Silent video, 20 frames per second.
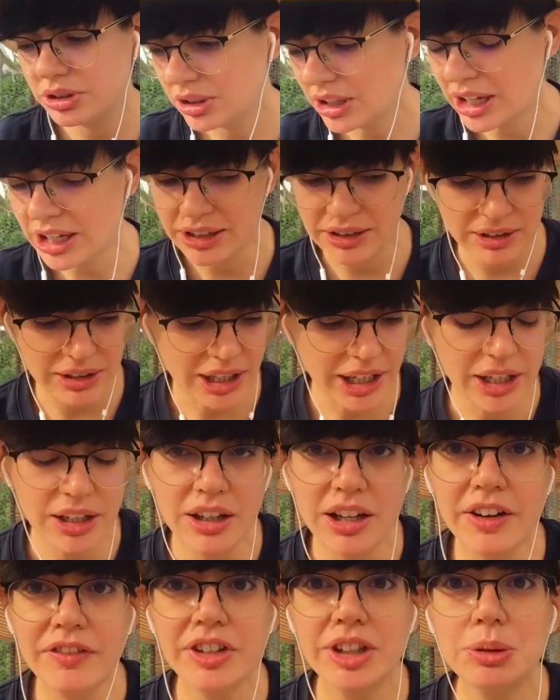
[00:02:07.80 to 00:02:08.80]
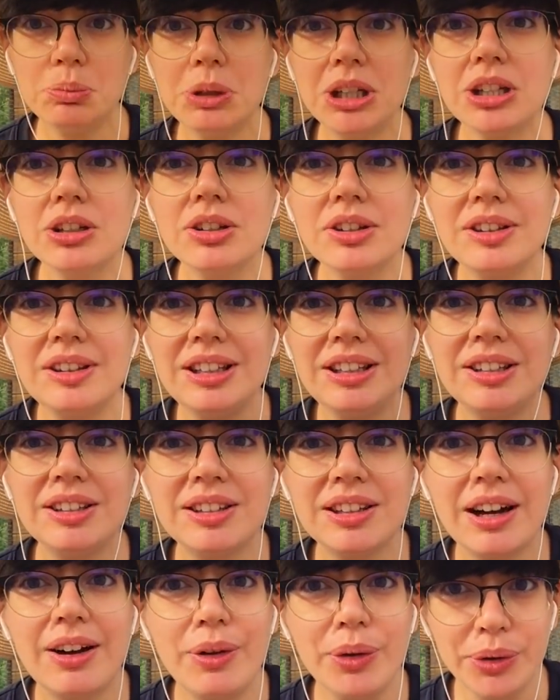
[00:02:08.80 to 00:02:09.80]
And I love it because
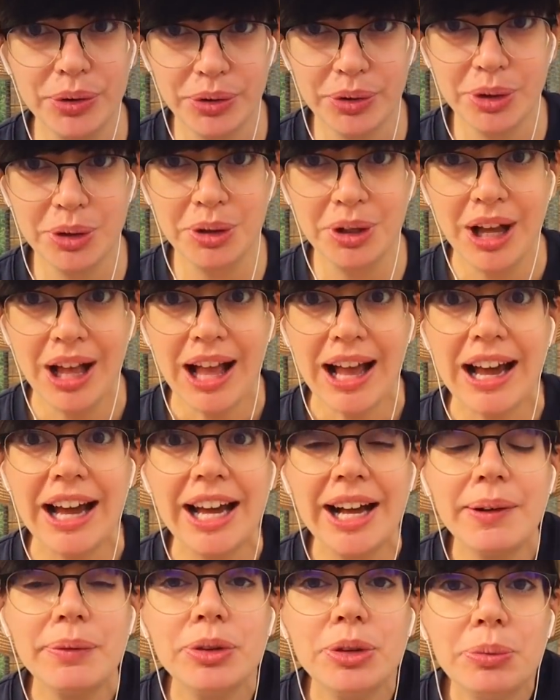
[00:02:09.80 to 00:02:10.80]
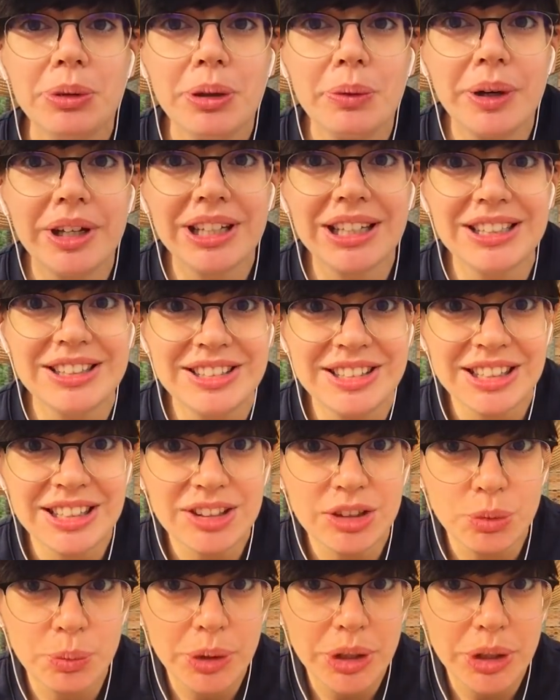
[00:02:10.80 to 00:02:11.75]
this also helps me when I teach,